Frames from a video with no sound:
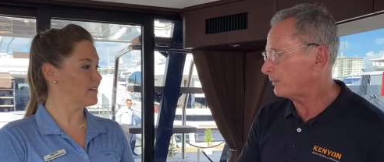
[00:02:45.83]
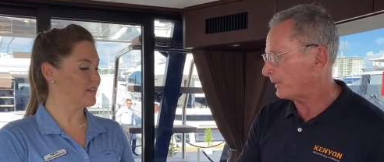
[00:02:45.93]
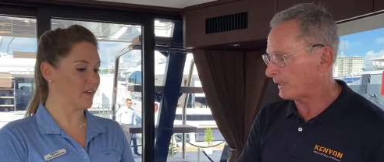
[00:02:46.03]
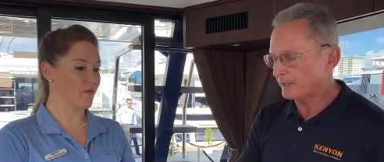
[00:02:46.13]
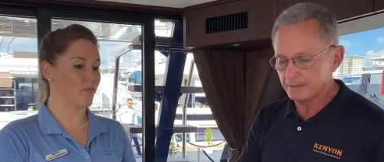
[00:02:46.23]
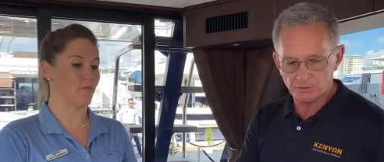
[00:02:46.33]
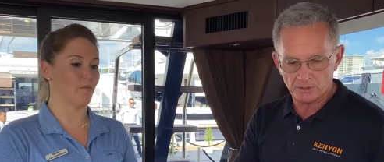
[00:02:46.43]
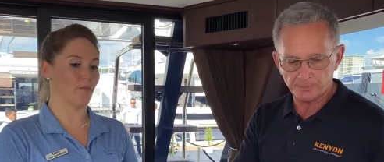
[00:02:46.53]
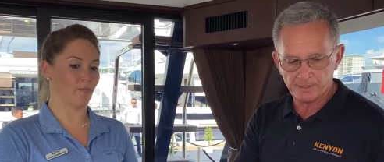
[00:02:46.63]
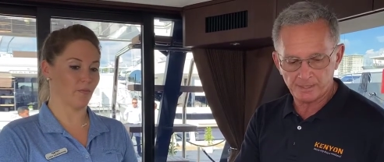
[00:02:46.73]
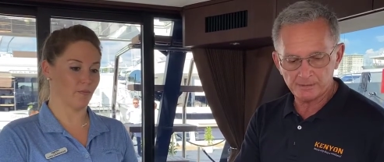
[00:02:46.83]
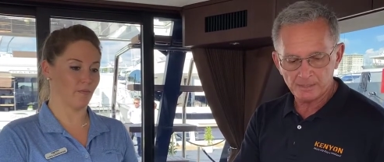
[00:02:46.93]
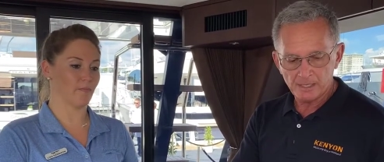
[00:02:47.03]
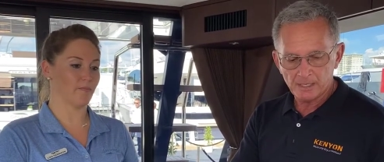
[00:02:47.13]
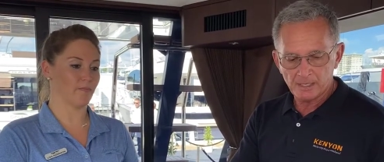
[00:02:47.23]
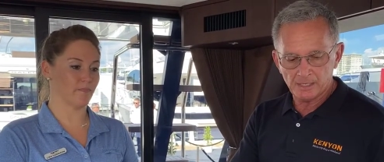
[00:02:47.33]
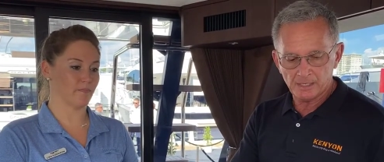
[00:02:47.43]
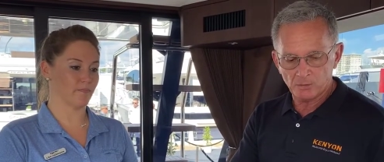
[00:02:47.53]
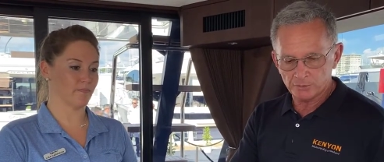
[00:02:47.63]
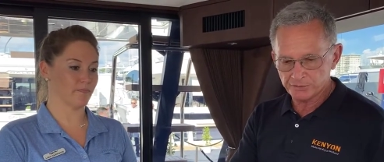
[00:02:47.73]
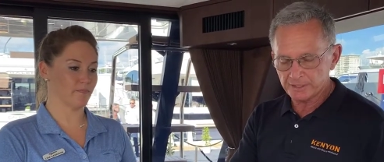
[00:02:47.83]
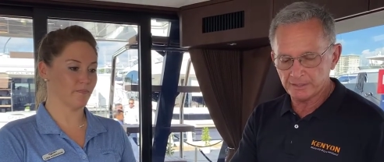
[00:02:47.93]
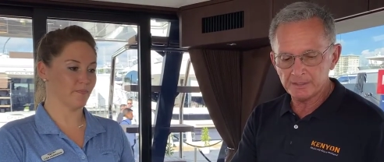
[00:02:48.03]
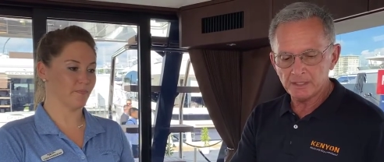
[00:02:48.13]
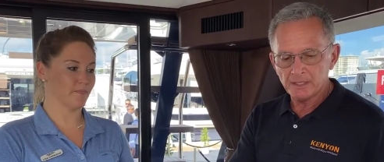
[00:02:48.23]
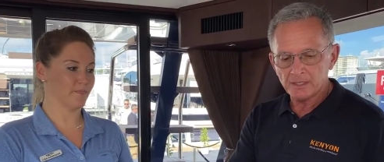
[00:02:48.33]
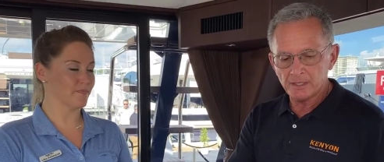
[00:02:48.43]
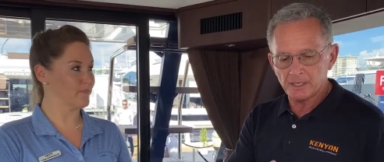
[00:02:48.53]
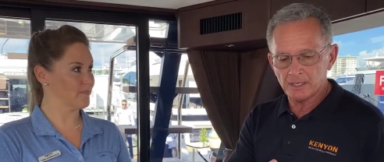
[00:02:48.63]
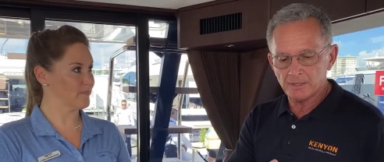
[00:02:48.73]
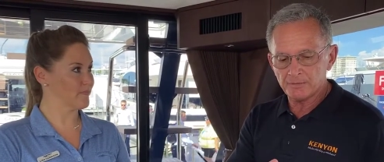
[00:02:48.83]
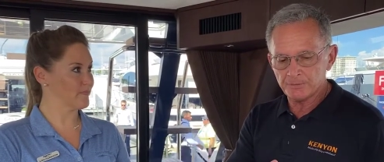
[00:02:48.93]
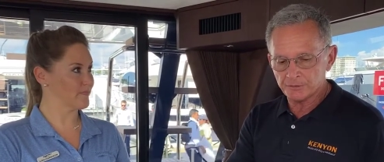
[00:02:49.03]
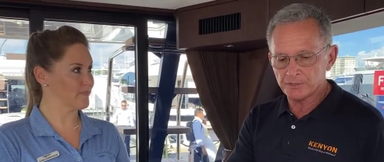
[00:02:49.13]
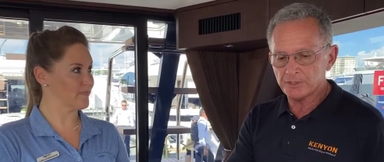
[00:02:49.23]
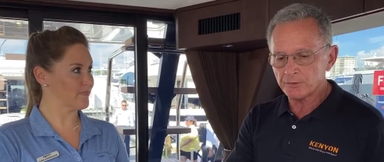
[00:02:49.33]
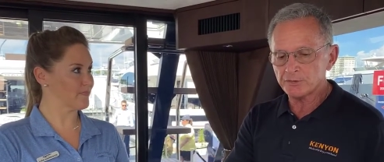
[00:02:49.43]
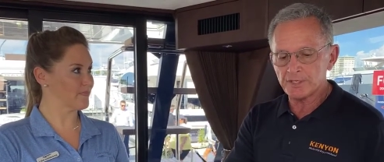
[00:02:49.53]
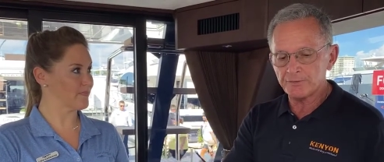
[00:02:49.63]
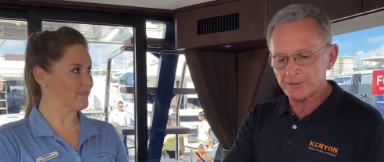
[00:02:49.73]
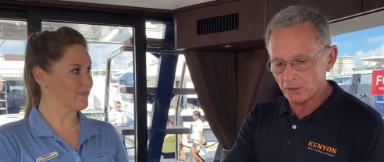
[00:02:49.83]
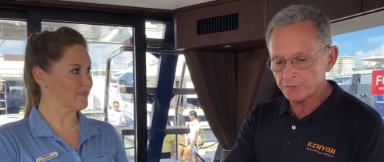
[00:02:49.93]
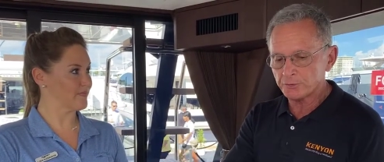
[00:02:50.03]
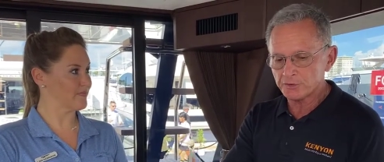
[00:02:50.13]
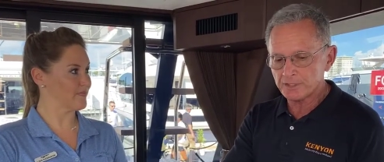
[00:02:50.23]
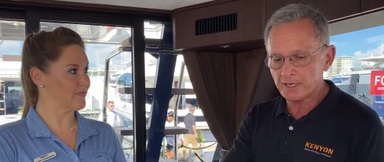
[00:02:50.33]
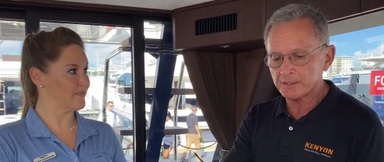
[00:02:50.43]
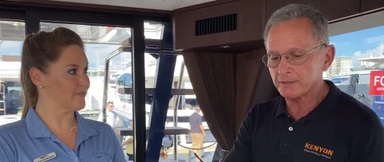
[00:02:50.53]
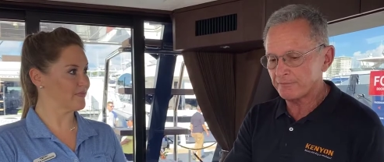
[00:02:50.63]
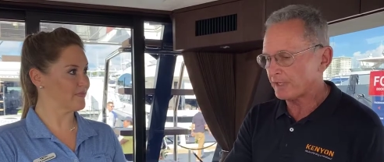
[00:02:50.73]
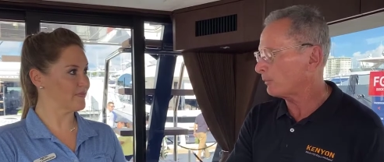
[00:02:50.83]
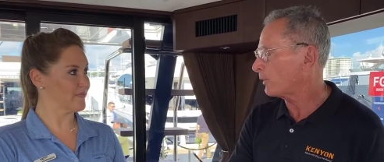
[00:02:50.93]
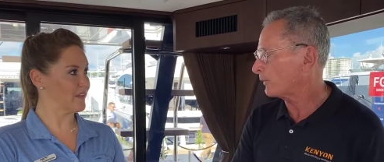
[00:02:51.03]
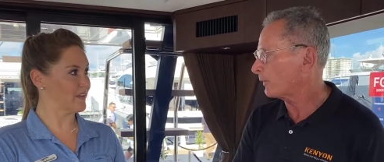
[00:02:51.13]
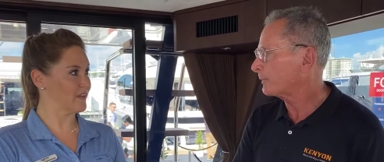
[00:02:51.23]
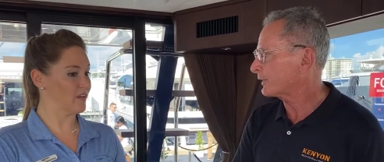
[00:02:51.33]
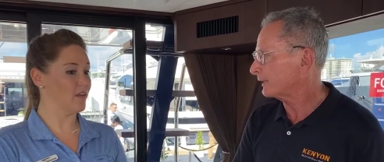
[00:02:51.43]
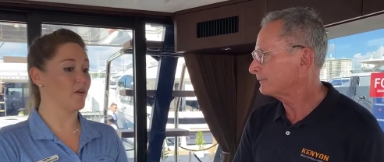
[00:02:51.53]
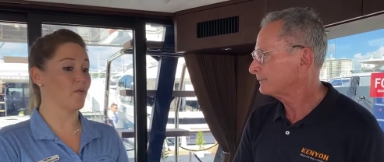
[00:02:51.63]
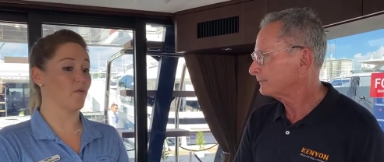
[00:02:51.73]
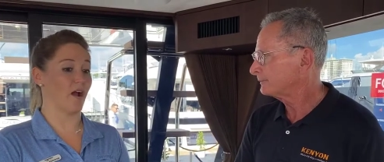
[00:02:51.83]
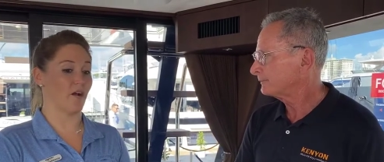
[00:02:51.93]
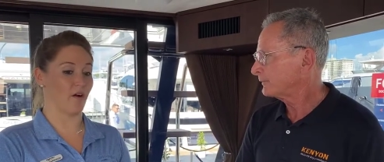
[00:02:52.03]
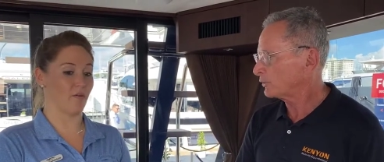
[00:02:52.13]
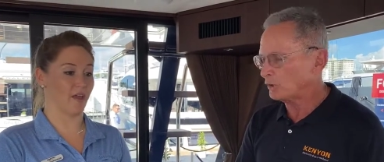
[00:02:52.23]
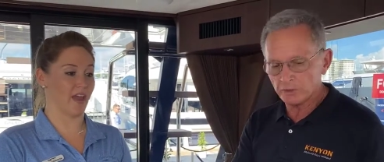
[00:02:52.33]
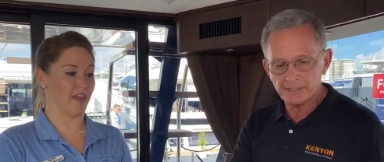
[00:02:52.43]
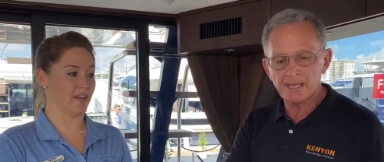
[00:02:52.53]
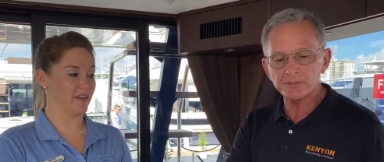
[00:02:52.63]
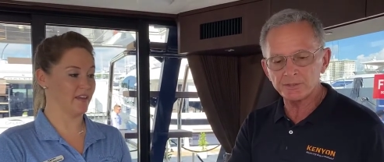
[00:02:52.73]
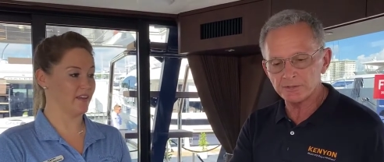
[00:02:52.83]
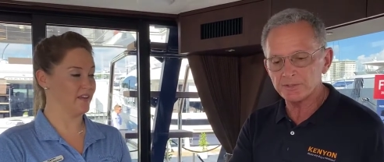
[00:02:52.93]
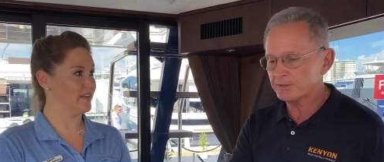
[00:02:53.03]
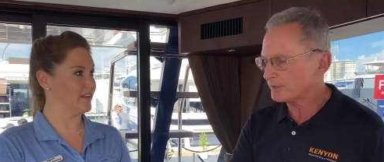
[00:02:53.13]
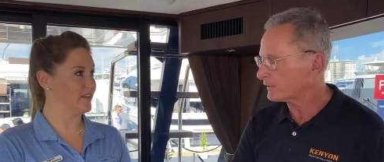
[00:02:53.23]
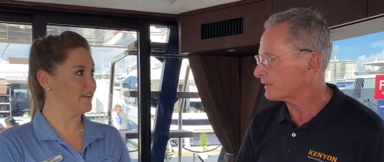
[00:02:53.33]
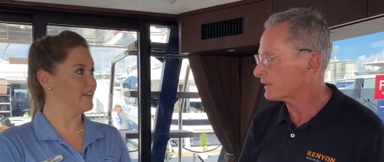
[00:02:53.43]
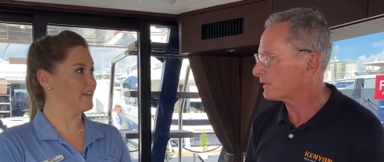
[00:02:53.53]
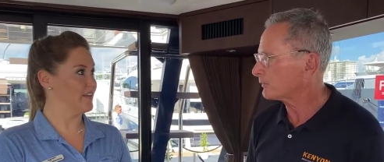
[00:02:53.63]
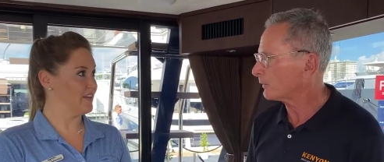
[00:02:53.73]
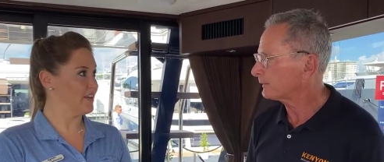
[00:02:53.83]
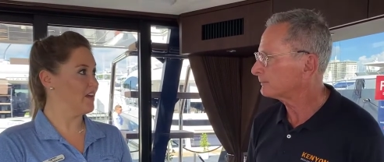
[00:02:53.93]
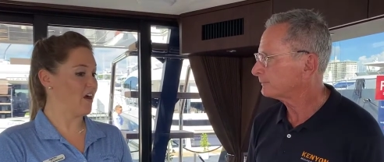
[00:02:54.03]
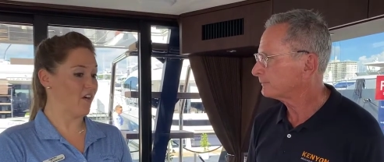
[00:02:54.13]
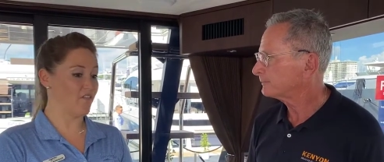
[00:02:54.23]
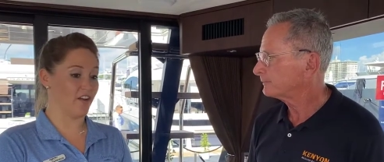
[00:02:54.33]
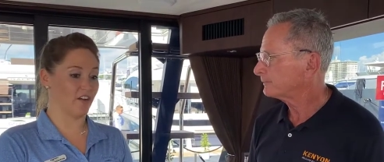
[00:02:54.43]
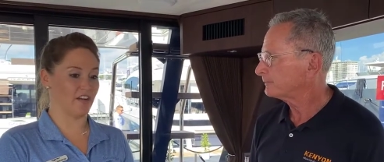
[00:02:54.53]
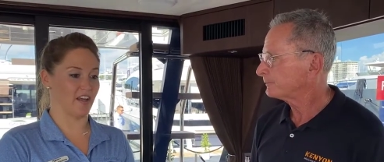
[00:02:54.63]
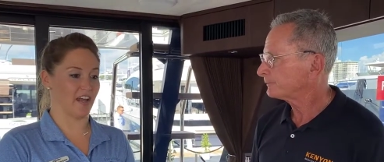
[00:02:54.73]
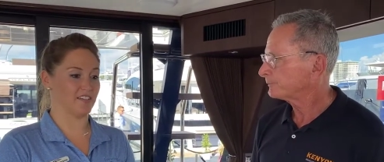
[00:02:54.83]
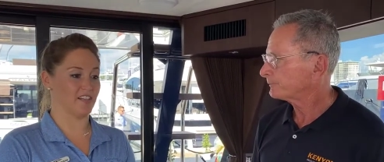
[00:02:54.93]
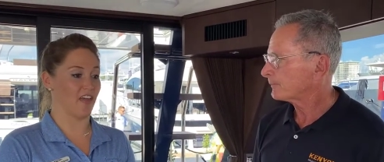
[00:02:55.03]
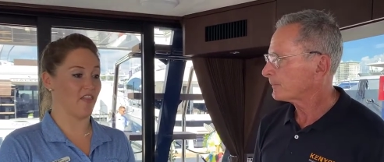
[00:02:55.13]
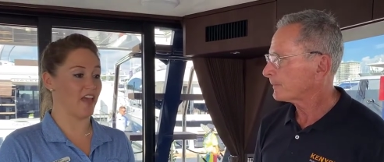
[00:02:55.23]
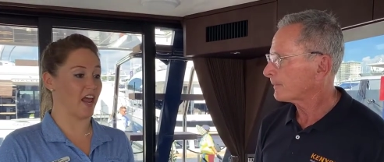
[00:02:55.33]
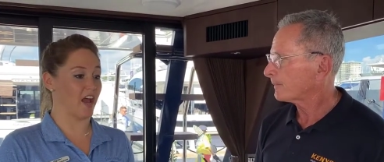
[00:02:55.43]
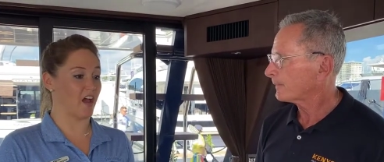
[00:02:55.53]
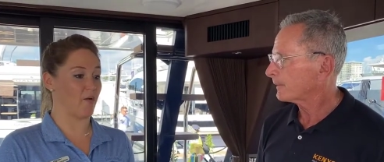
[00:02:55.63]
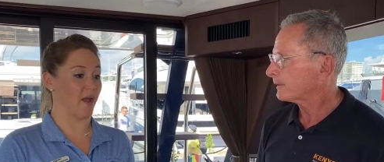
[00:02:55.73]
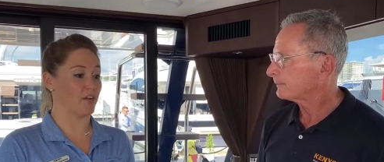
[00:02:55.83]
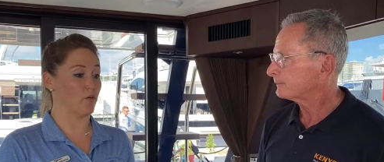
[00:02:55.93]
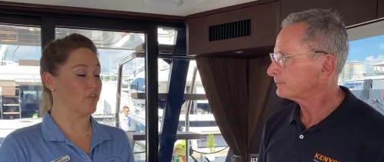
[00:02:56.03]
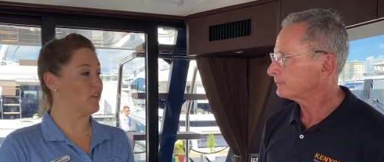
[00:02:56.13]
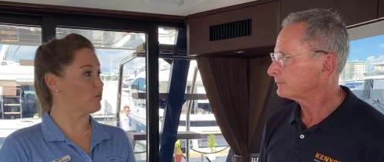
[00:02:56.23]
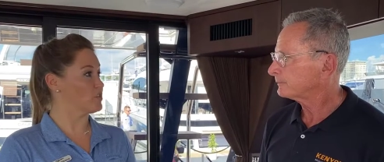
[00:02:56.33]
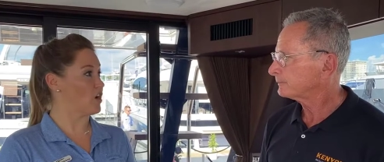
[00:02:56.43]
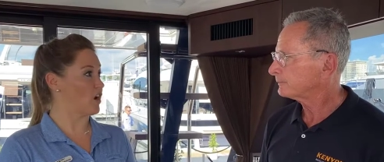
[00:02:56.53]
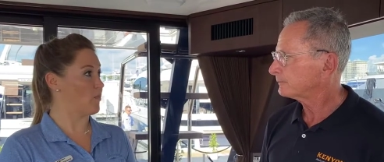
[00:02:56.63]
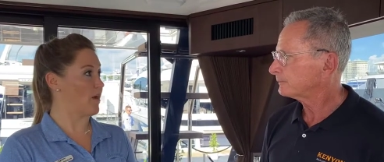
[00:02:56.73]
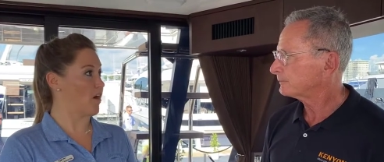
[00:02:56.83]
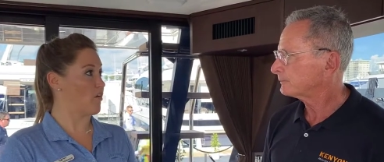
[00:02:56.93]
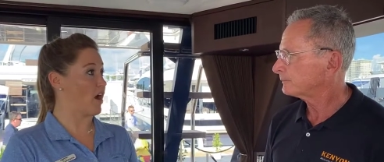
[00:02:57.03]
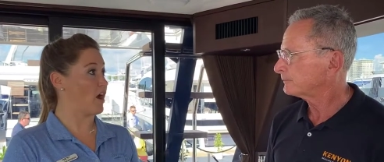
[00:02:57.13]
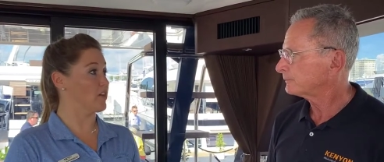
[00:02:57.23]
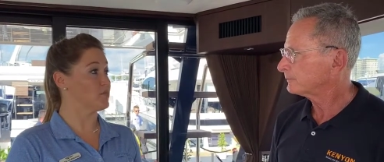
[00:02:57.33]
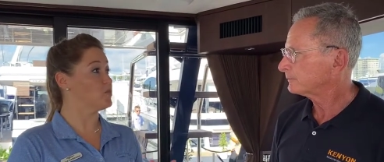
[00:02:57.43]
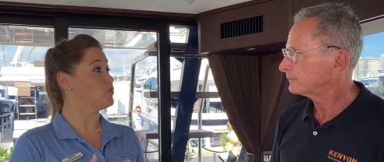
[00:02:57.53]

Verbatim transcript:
Speaker 1: big saucepan uh, or skillet, uh, there's another set that also stacks available on the website.
Speaker 2: Wow, okay. So you can add
Speaker 1: to this existing set as well.
Speaker 2: Very nice. And then uh, I know that there was talk about uh, some new